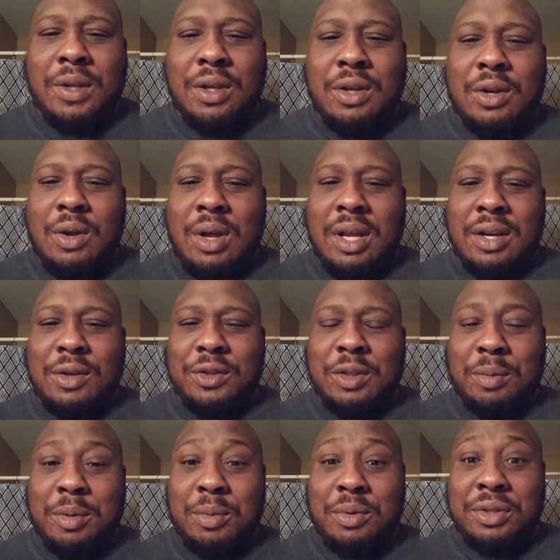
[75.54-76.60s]
I know
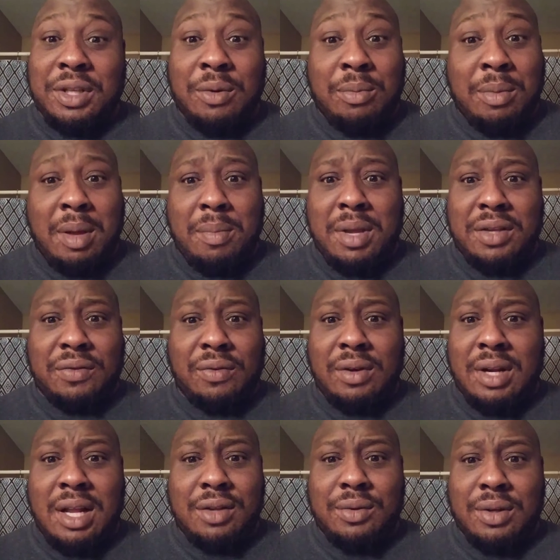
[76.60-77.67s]
some people say, well, my best
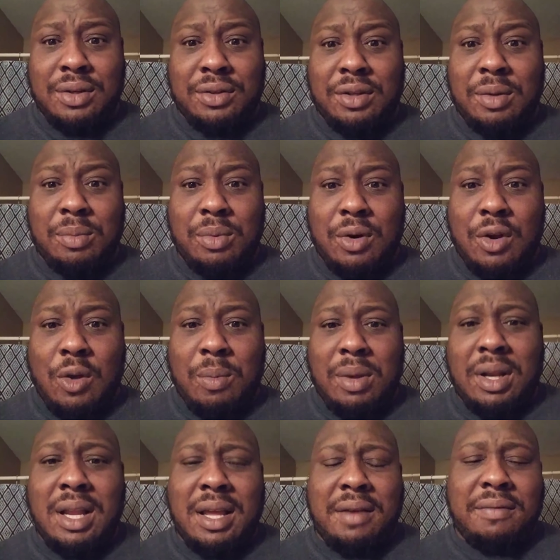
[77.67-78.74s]
friend, I trust him with all my
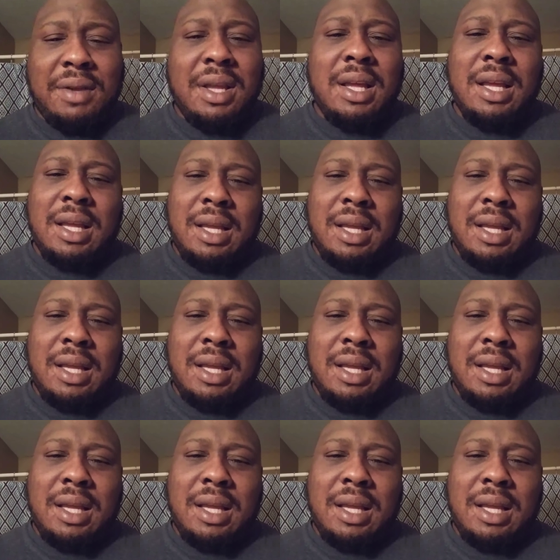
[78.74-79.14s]
life.